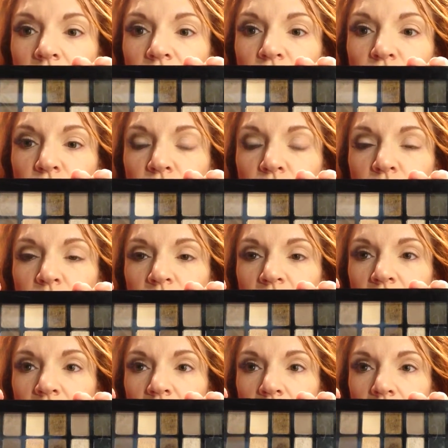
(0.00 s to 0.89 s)
The
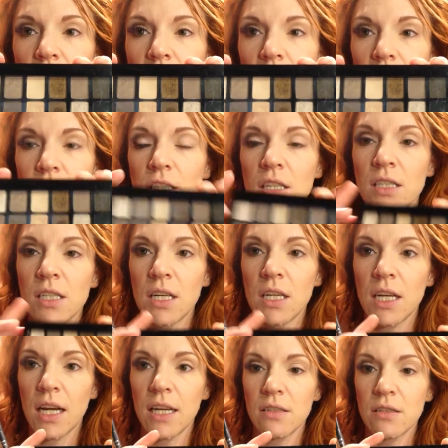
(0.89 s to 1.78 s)
Nudes. It's just a
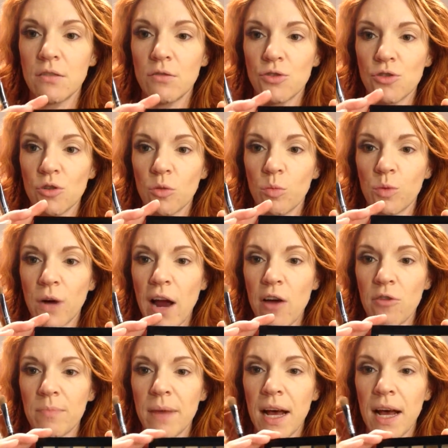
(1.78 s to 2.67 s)
nice neutral
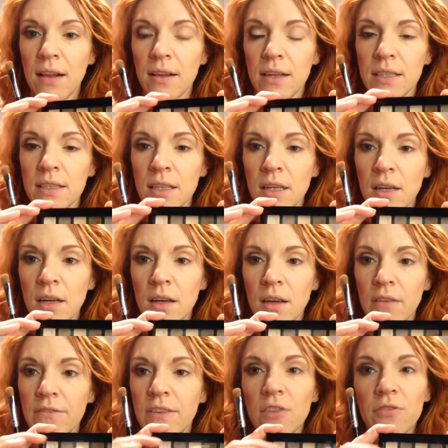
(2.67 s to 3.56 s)
brown palette.
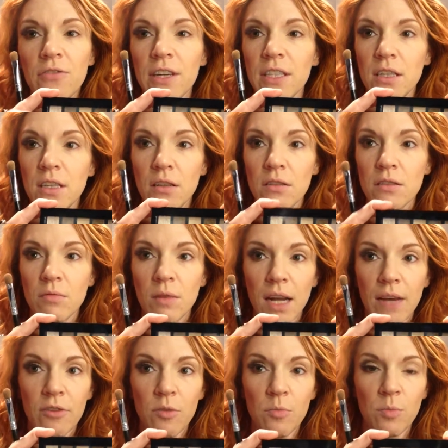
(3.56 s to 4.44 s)
Feel free to use
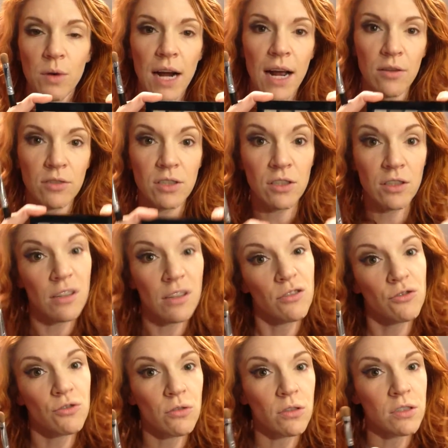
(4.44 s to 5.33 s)
whatever browns and
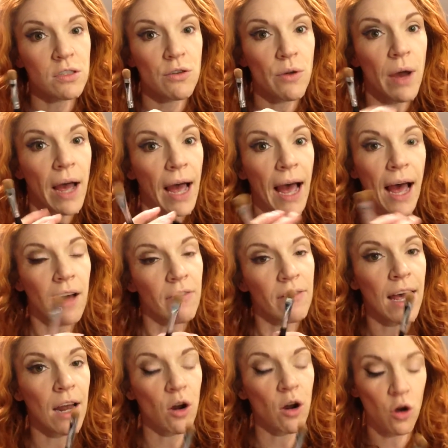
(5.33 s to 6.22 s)
neutrals you
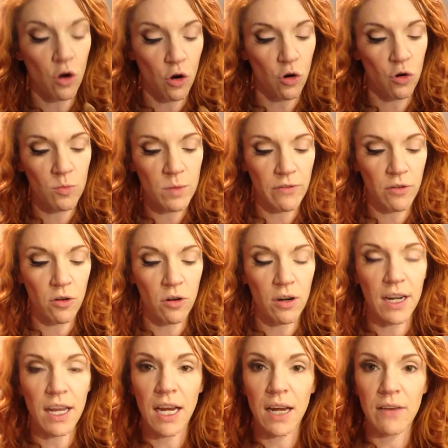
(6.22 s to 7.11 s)
have at home if you
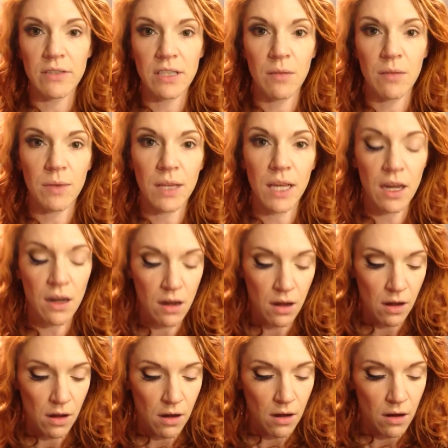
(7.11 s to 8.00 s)
already have something.
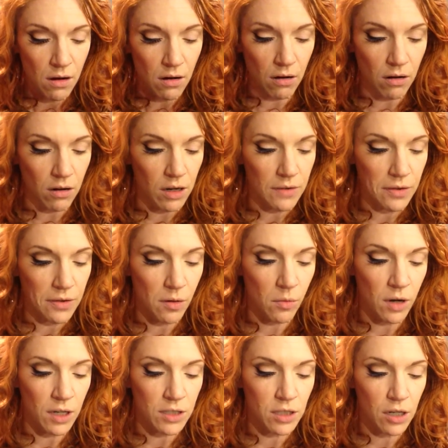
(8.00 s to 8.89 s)
Or if you
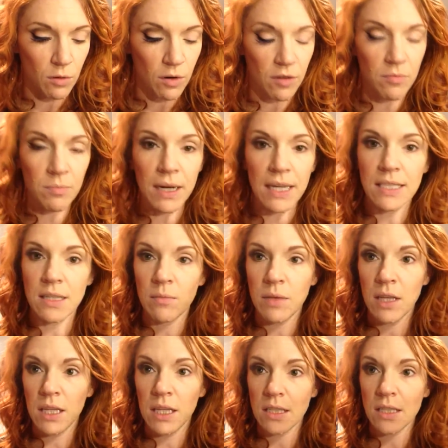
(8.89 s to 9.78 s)
want to go out and buy
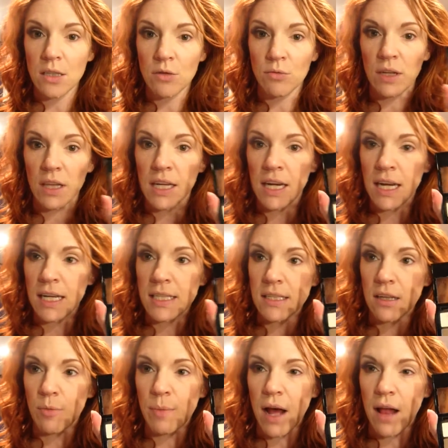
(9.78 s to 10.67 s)
something, this is a really
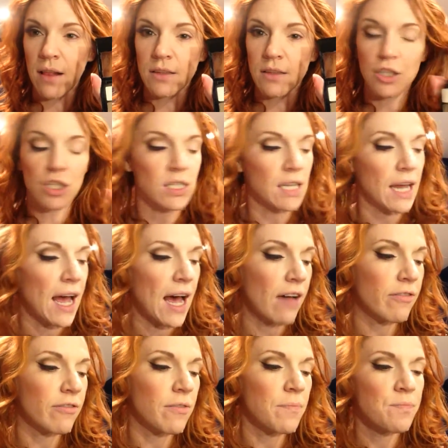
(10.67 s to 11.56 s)
nice little palette just to
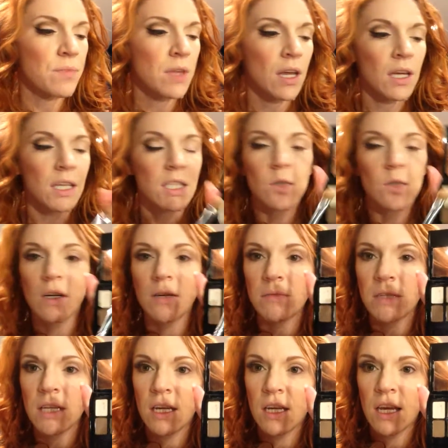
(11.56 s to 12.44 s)
have. So
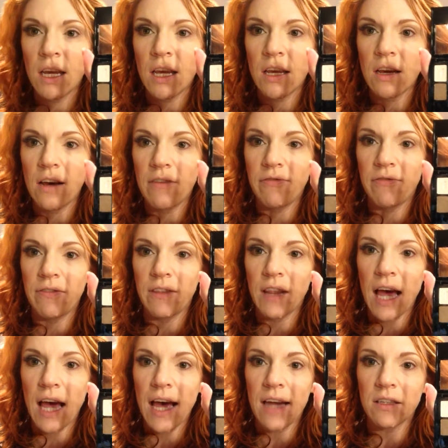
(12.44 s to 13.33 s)
I'm taking a
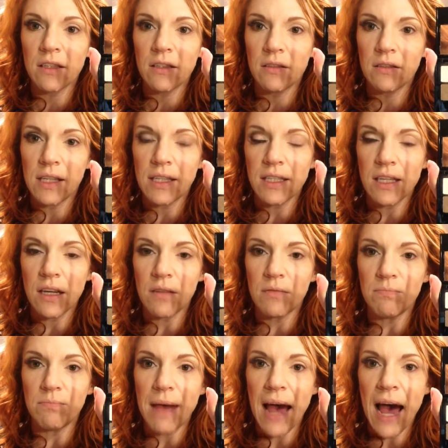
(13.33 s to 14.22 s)
flat, it's a
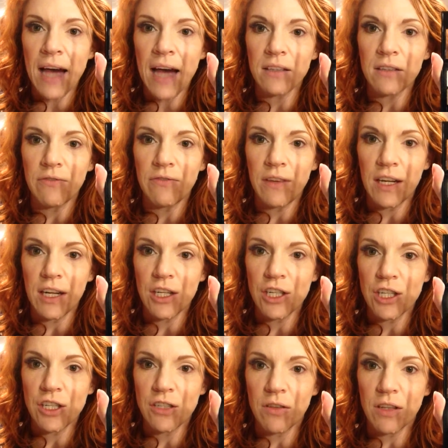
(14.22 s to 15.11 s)
matte
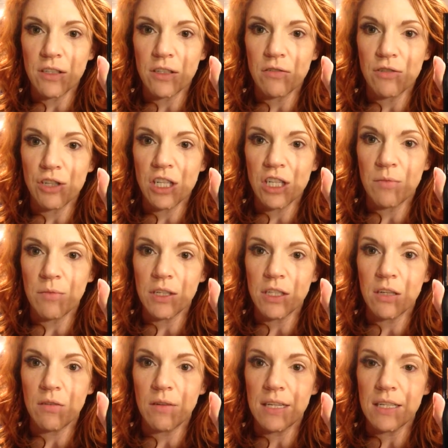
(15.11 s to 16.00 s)
finish, so there's no shimmer
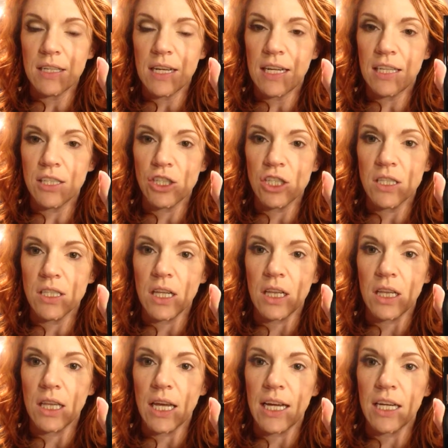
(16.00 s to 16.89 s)
to it, and it's just
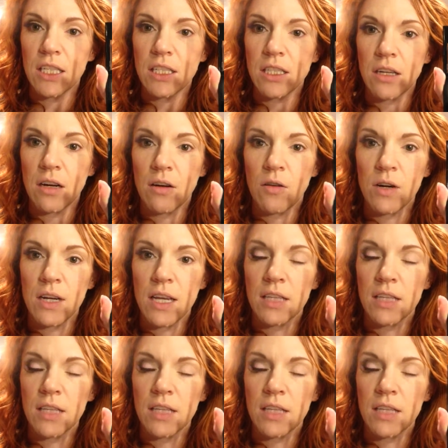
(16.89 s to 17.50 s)
the lightest tone.